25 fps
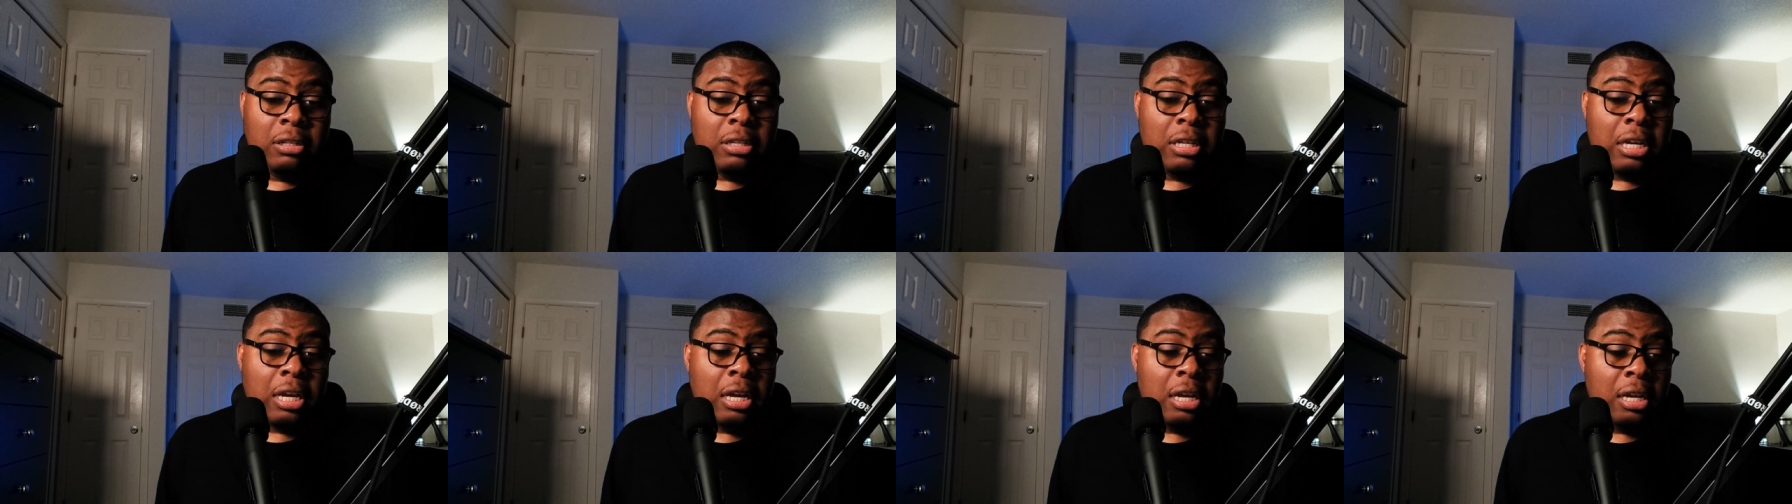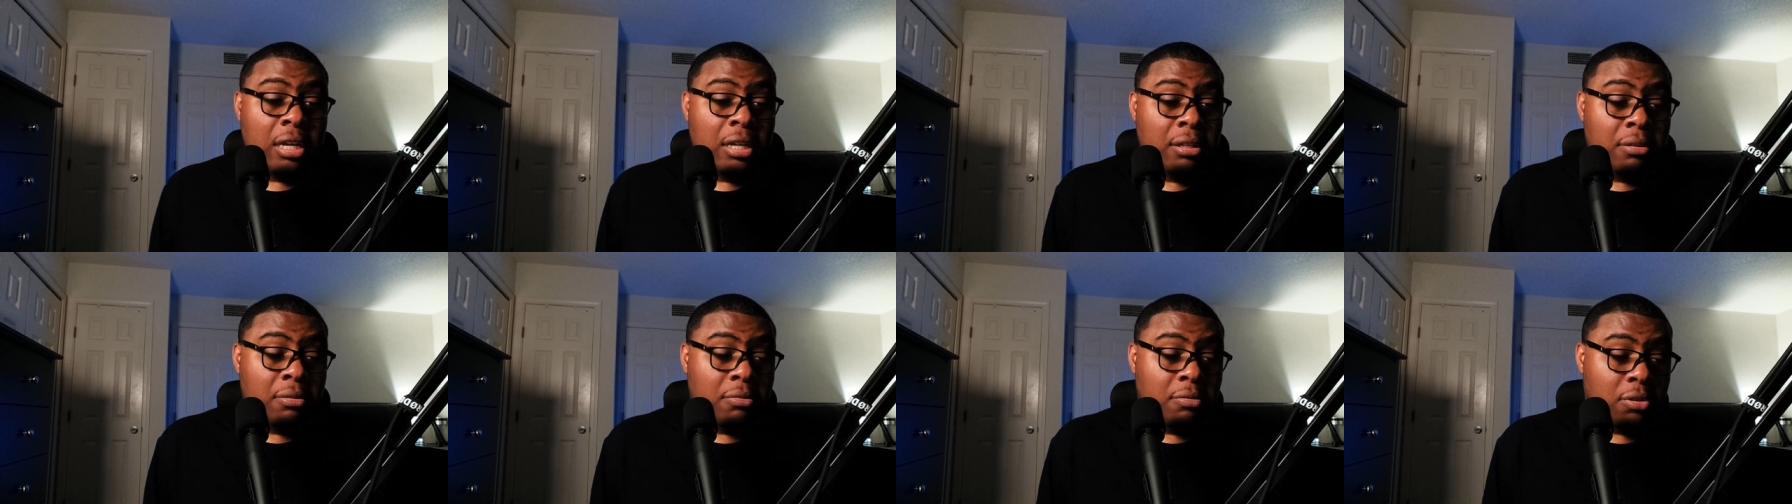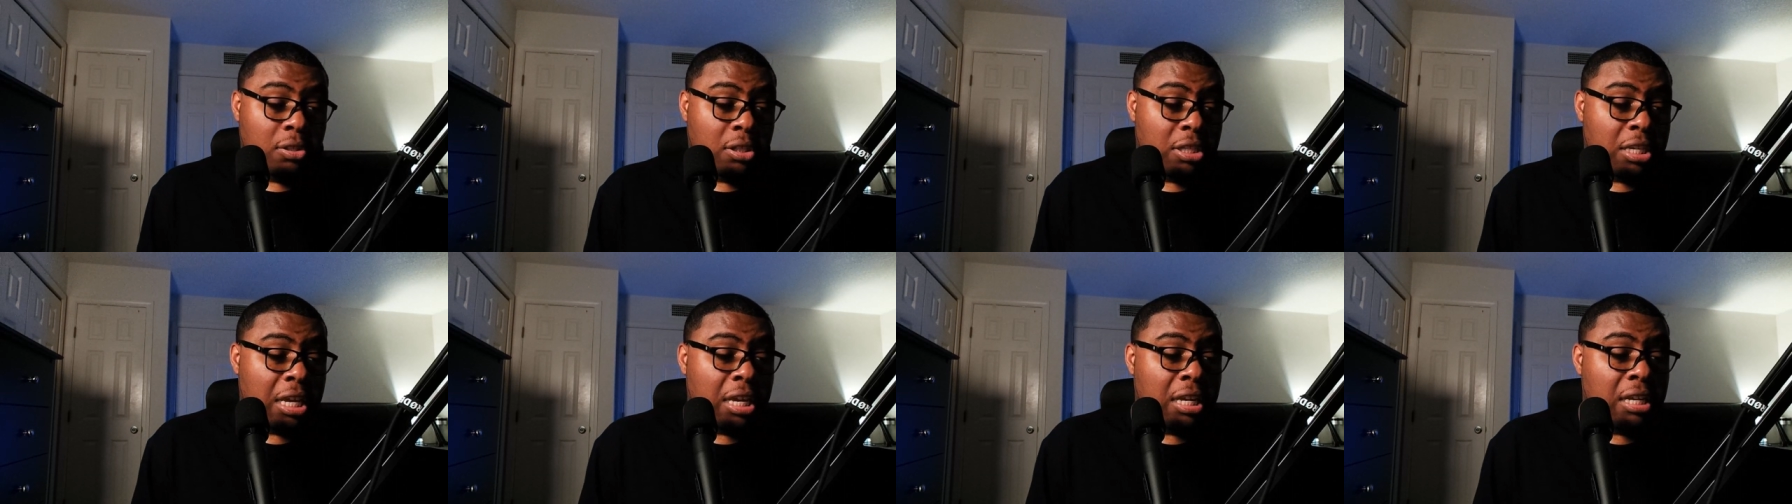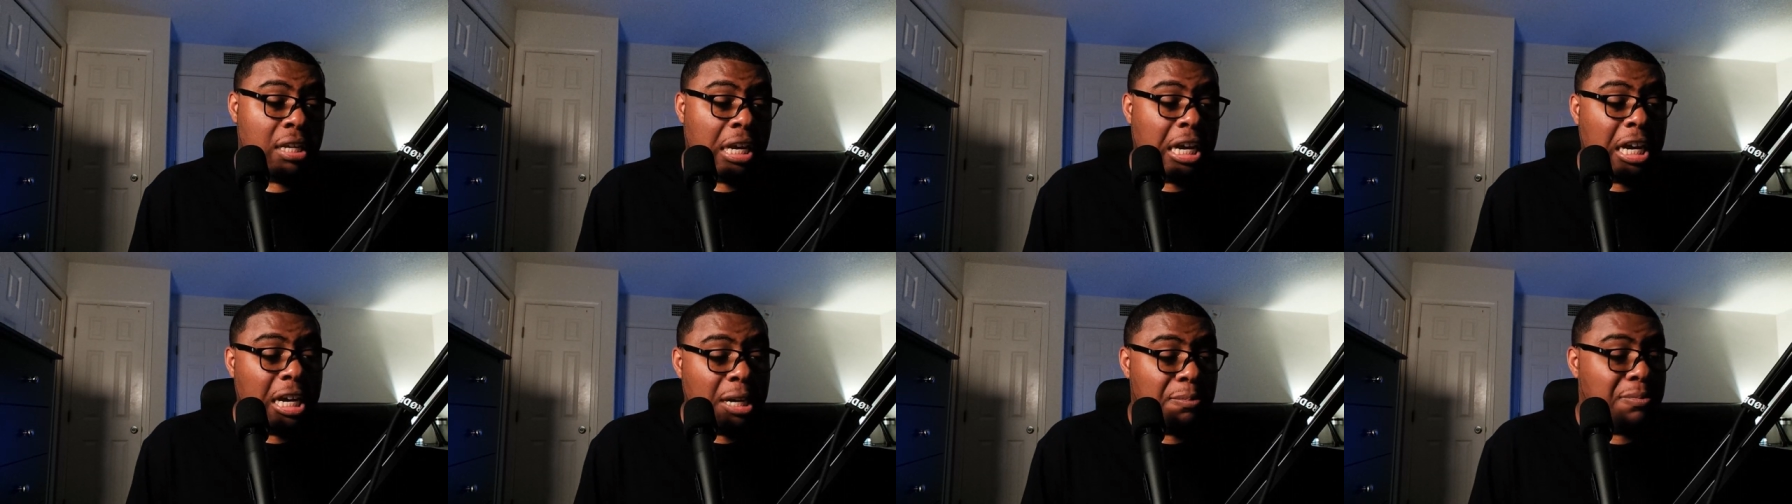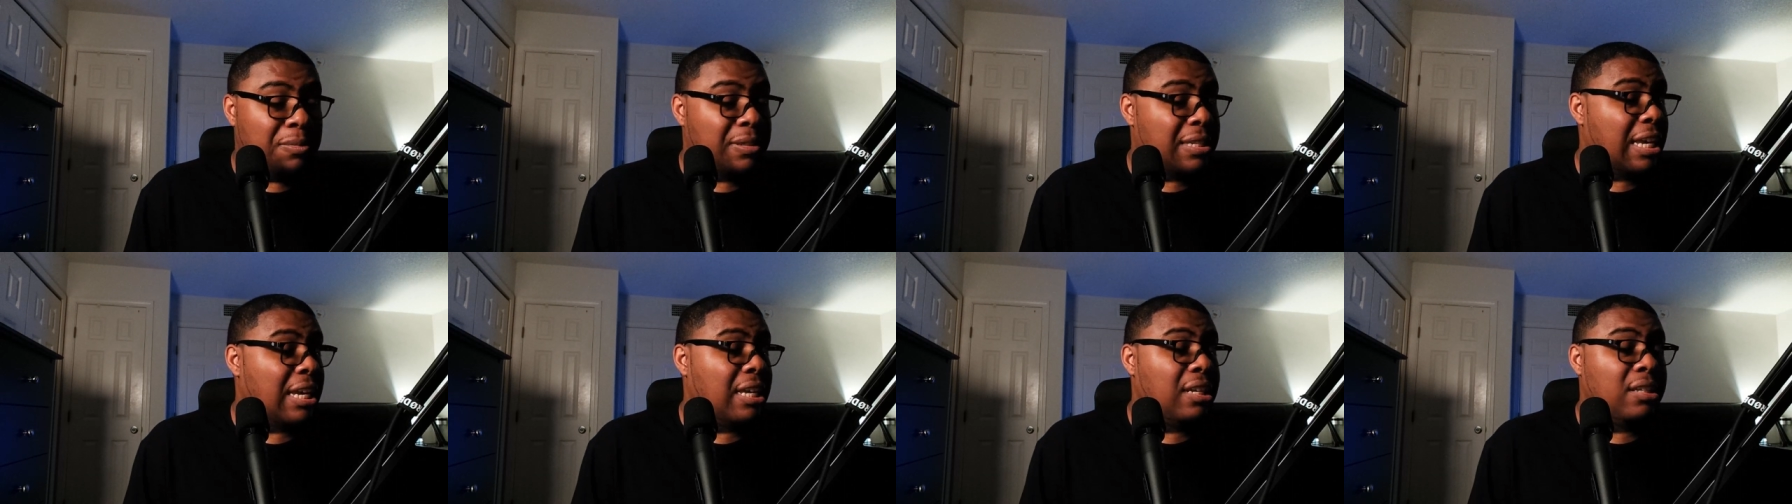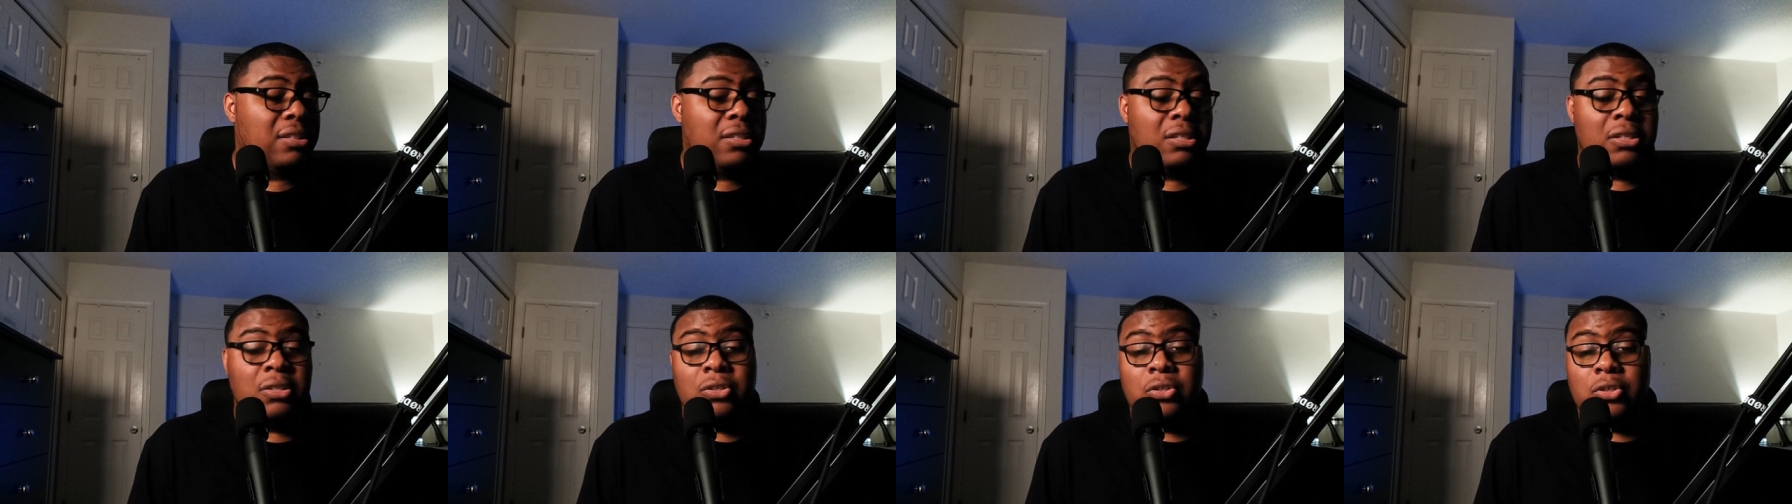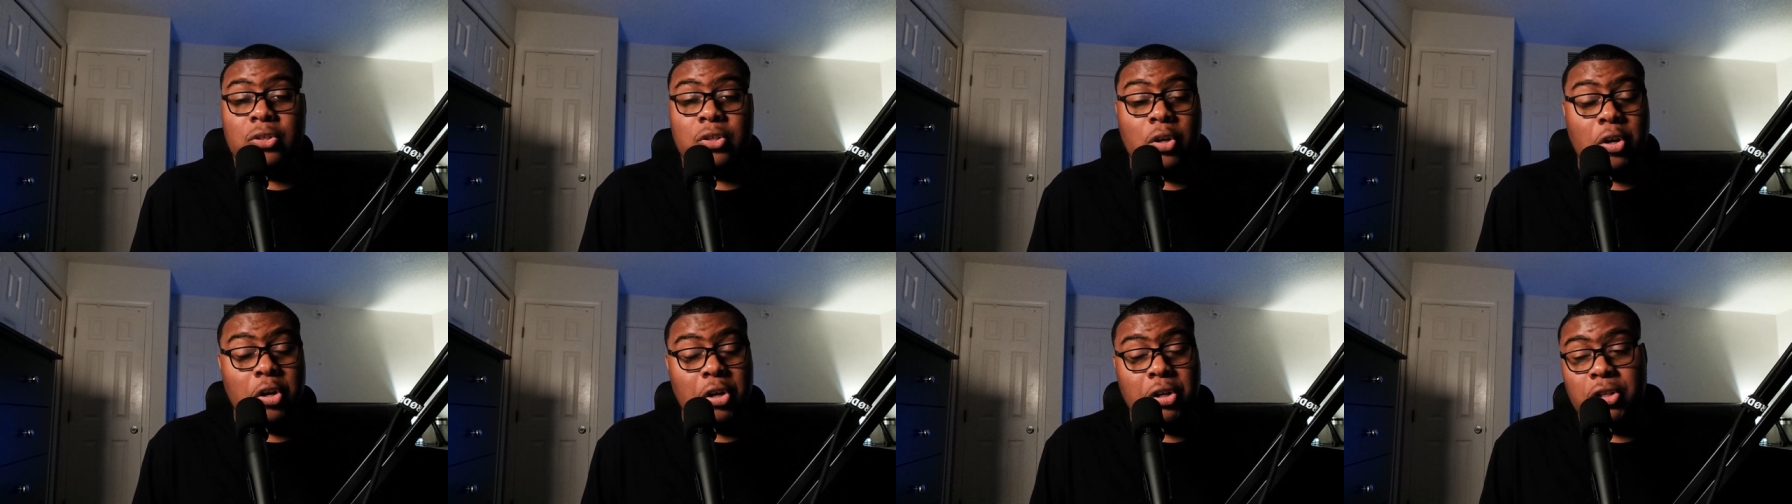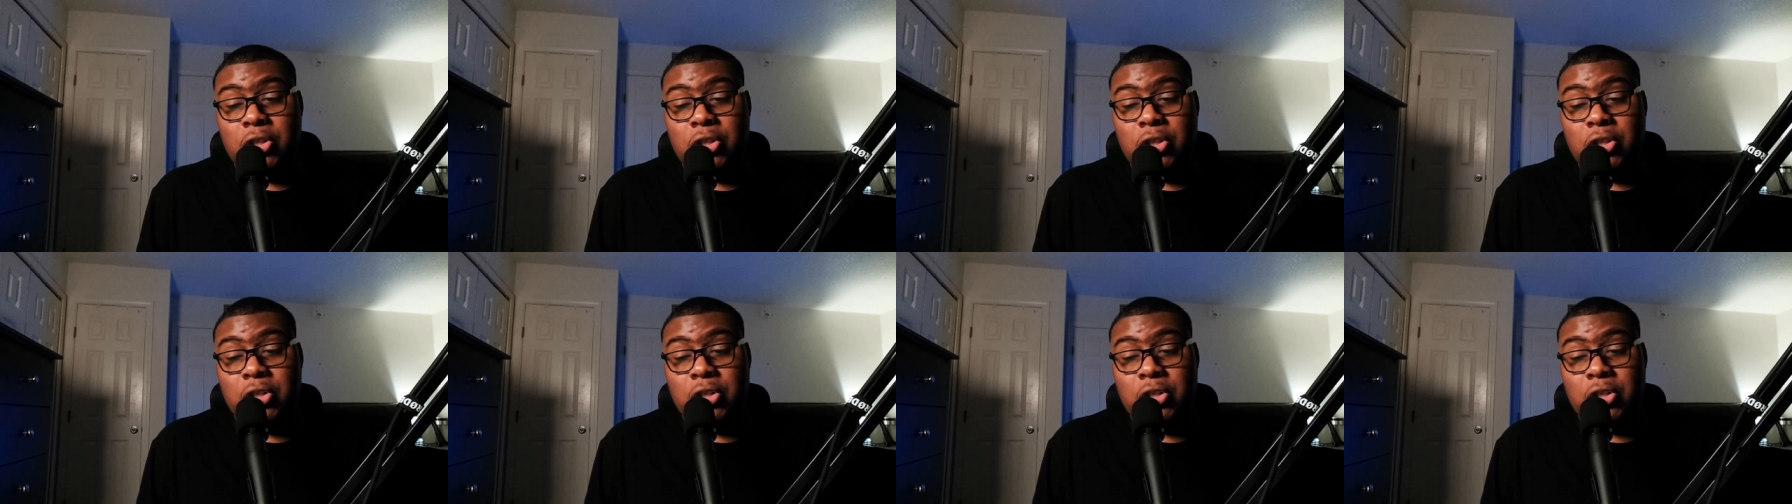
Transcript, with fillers: content updates and so on